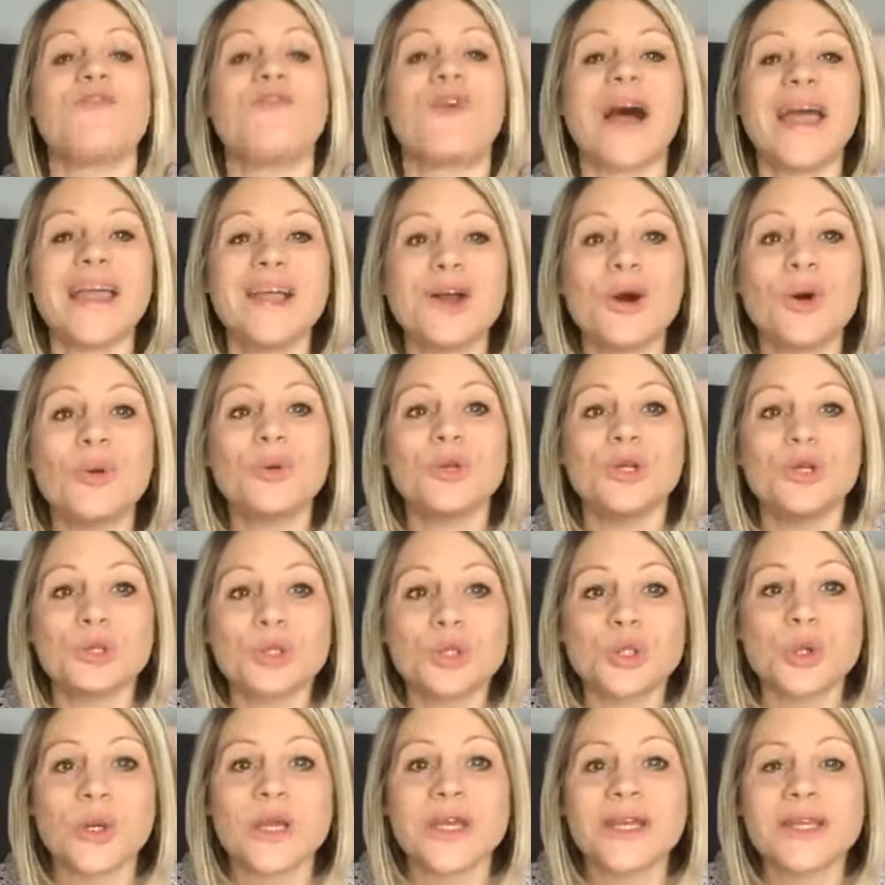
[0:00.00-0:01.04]

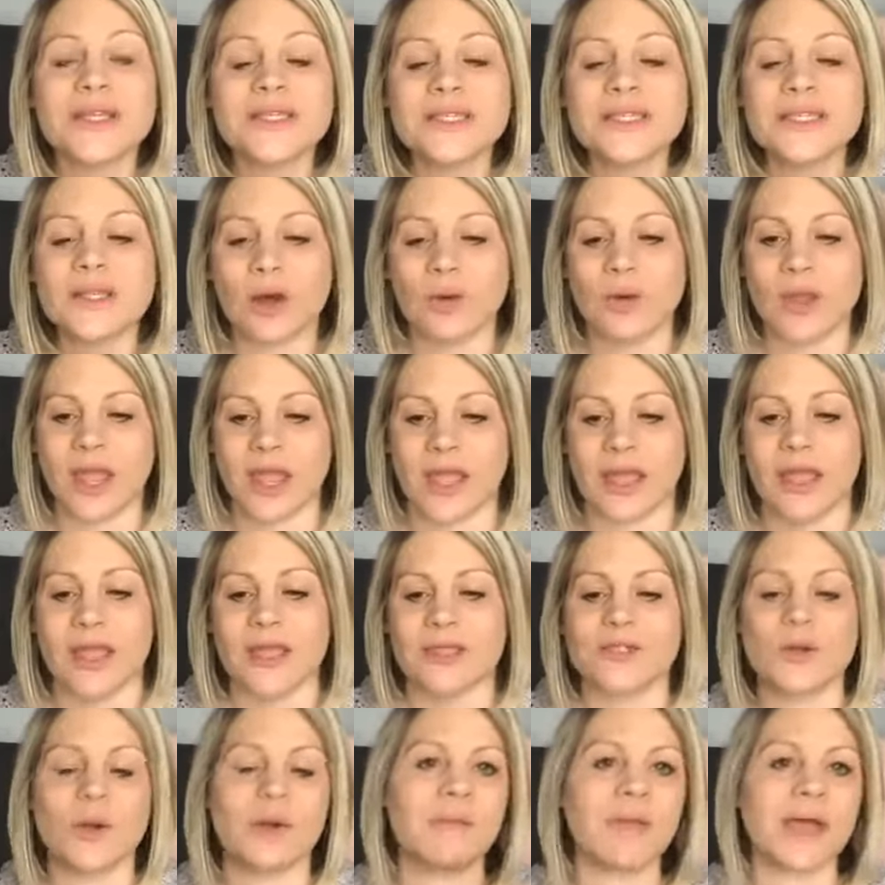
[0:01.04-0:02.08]
Phytonutrients. Okay,
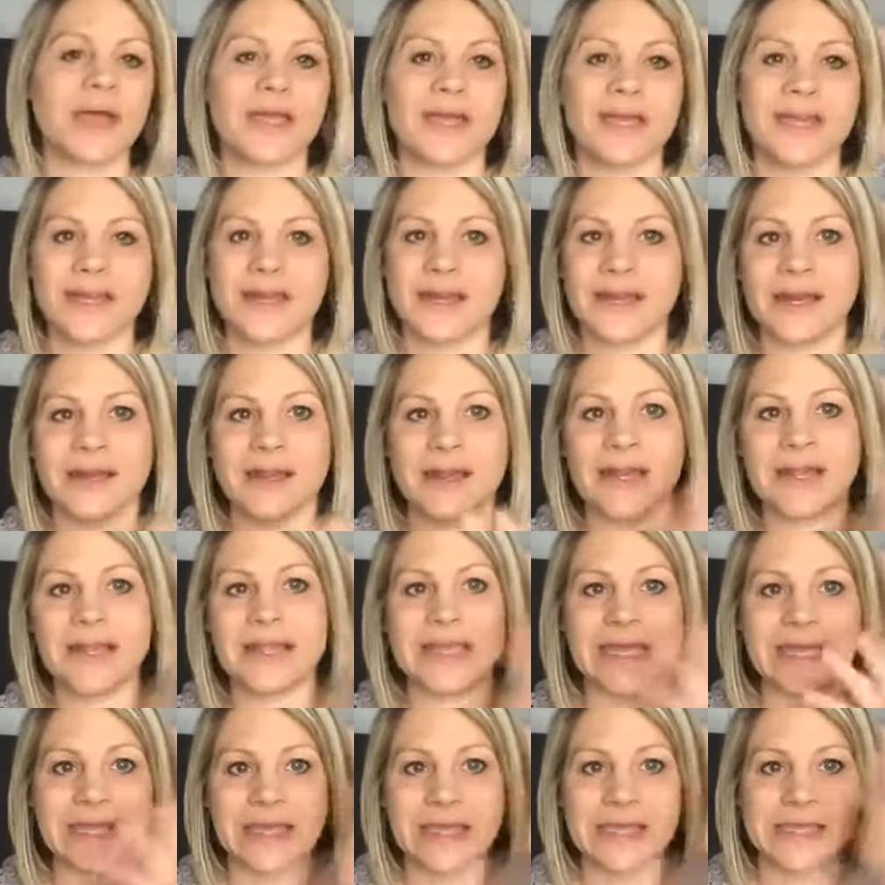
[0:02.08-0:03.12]
so I'm not getting into the
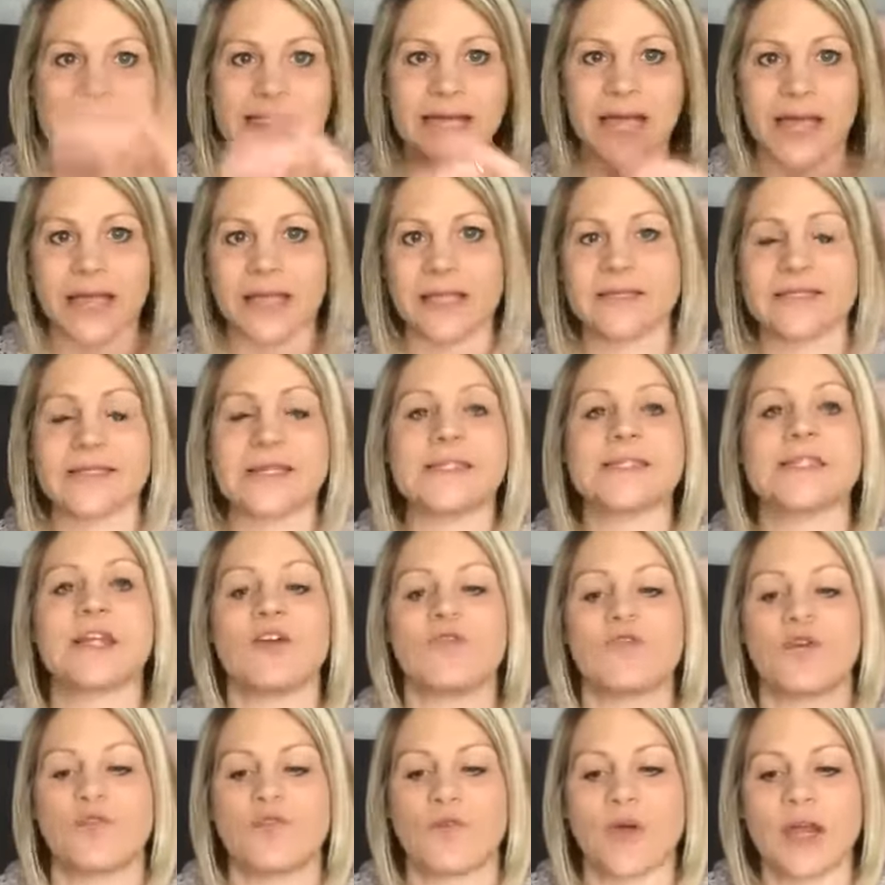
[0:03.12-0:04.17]
geeky, sciencey
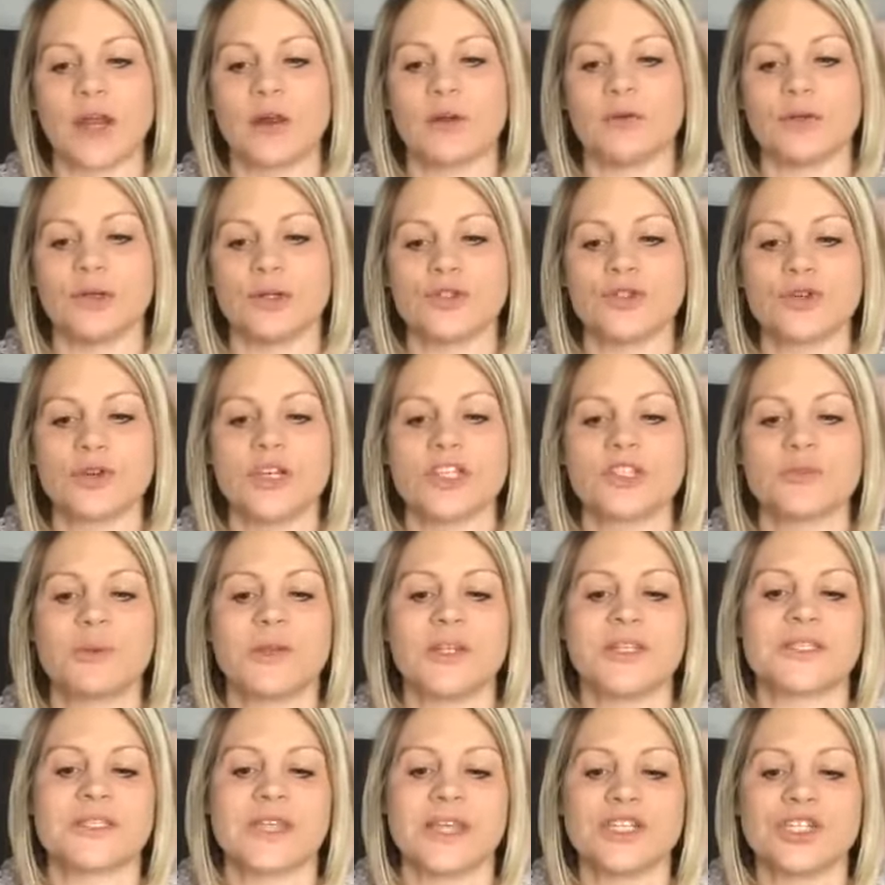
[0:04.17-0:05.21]
stuff of phytonutrients,
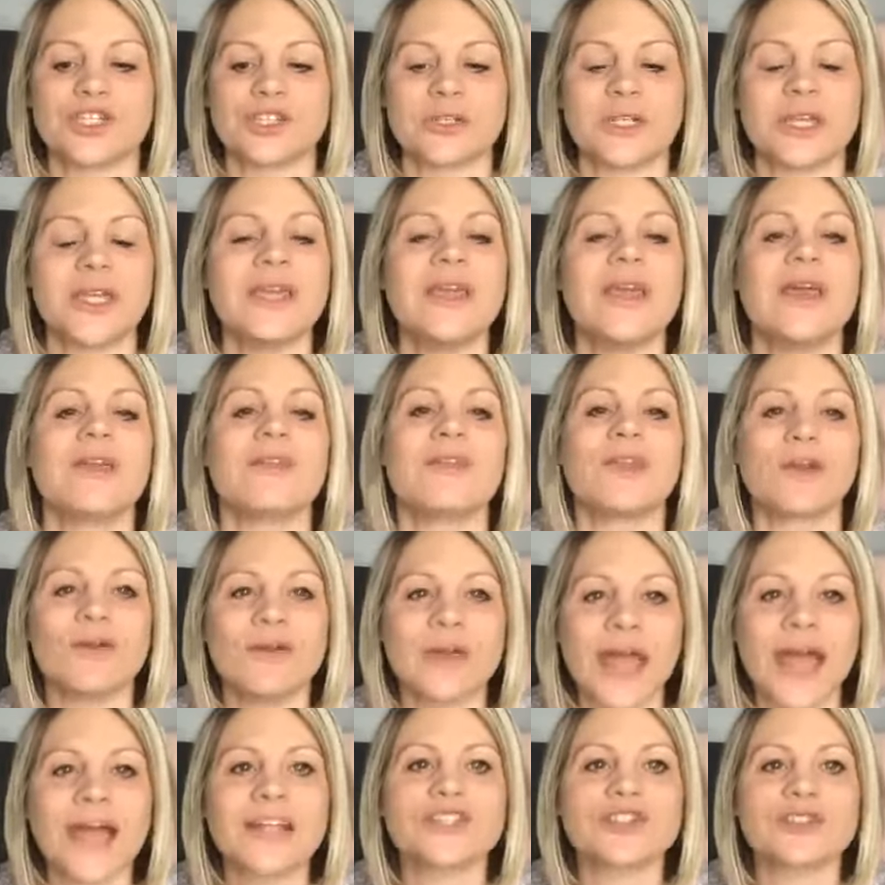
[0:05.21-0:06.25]
but essentially they're
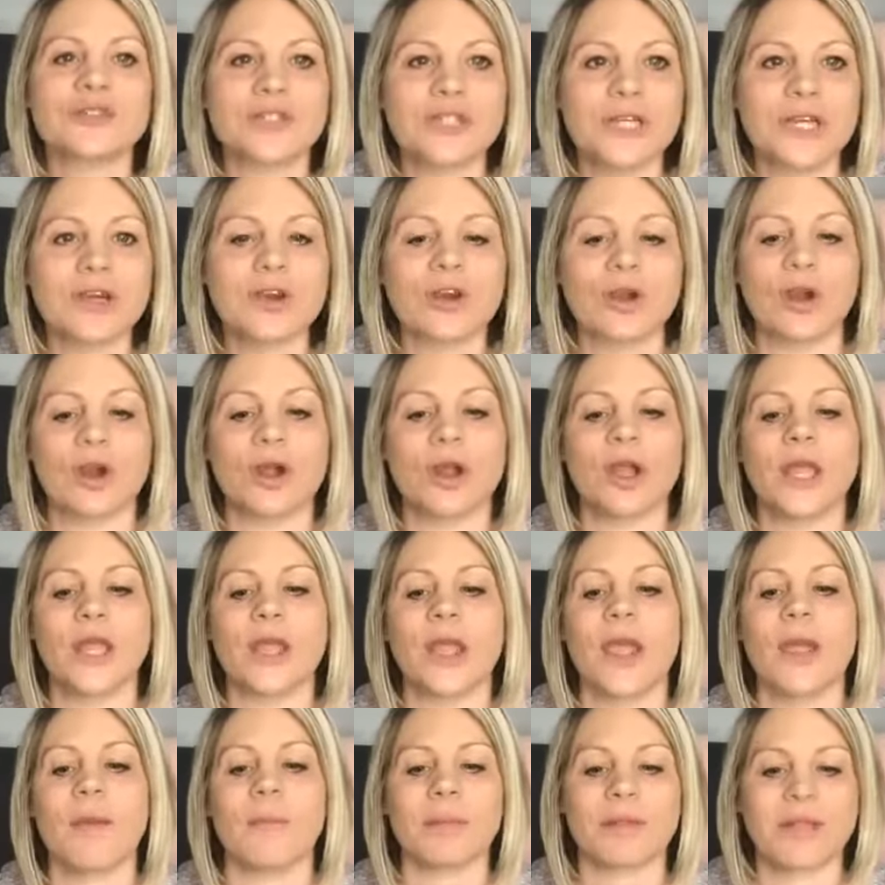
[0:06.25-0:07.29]
naturally
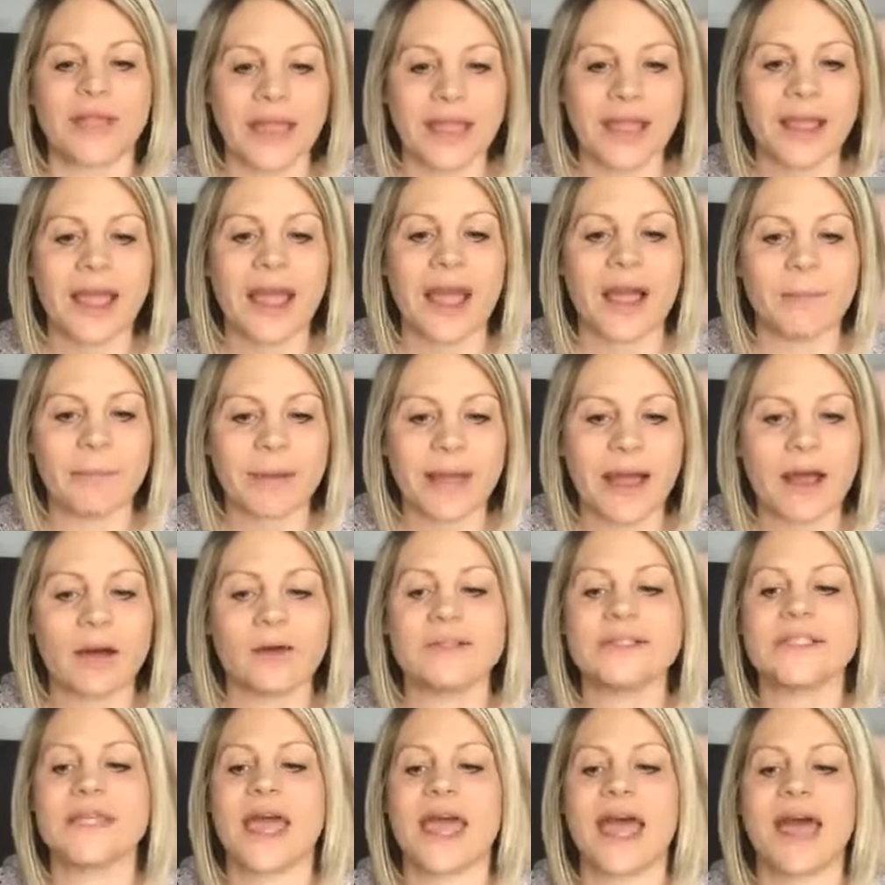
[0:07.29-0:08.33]
occurring plant
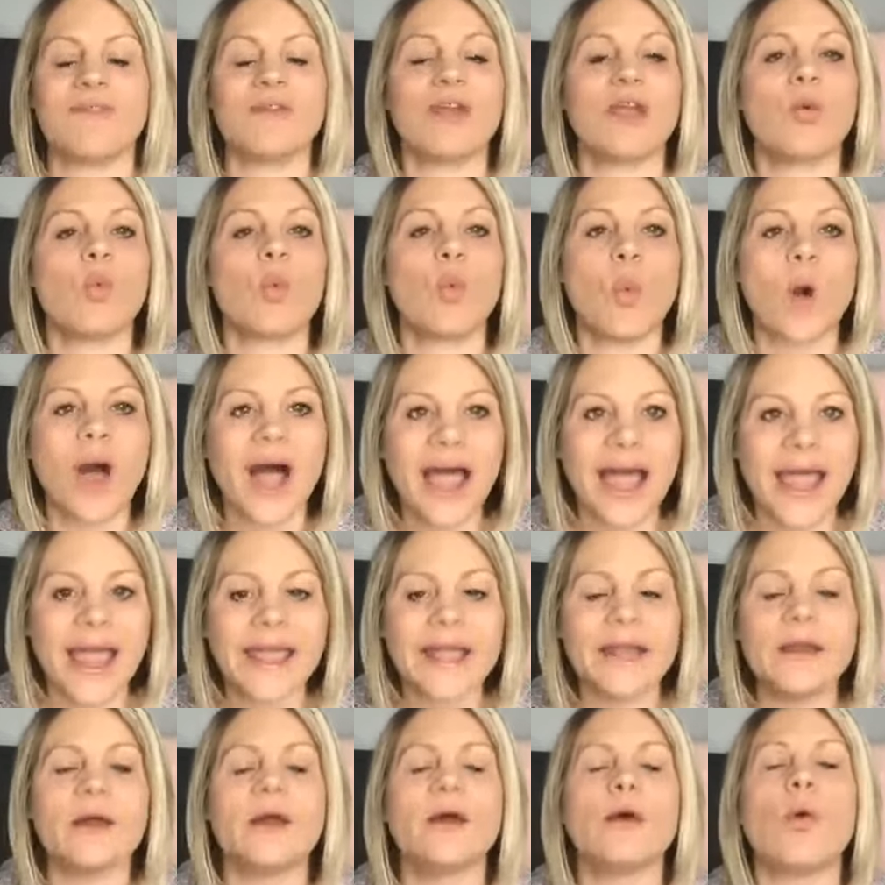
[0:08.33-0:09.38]
compounds that have a
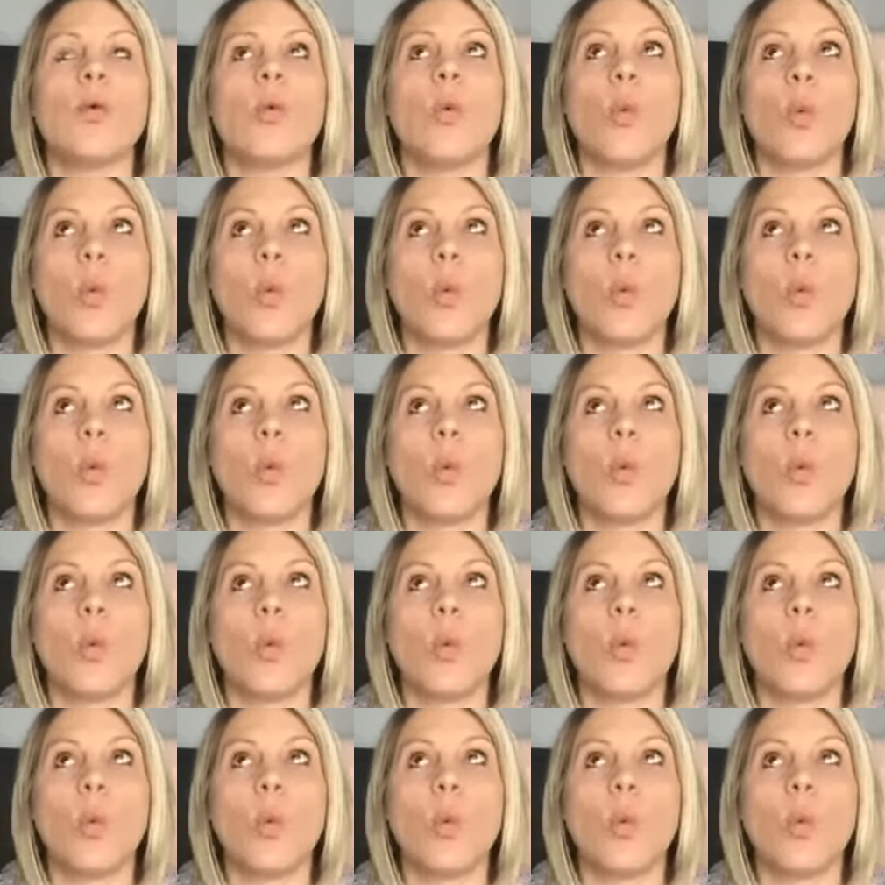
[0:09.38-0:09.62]
wide